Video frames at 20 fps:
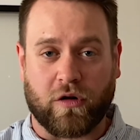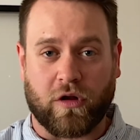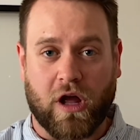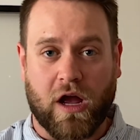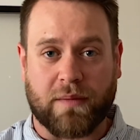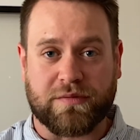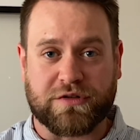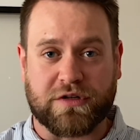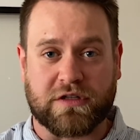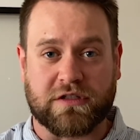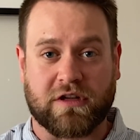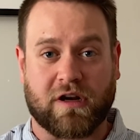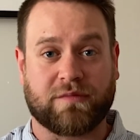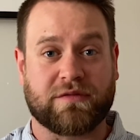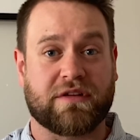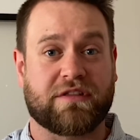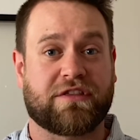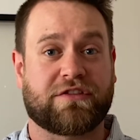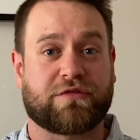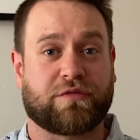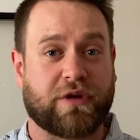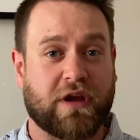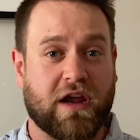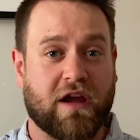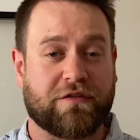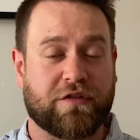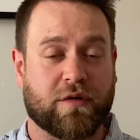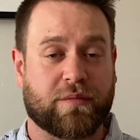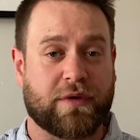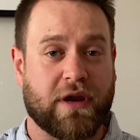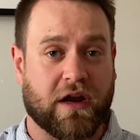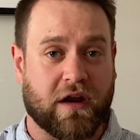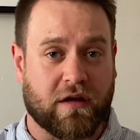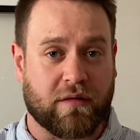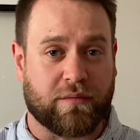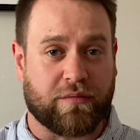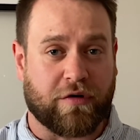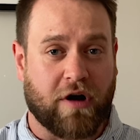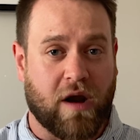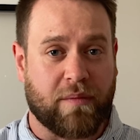options on up to 3 of your
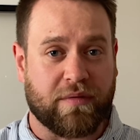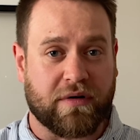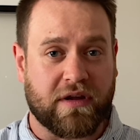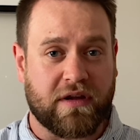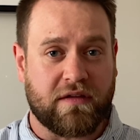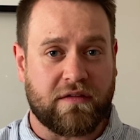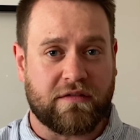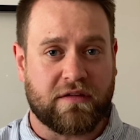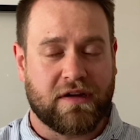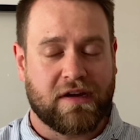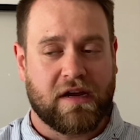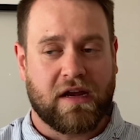income properties.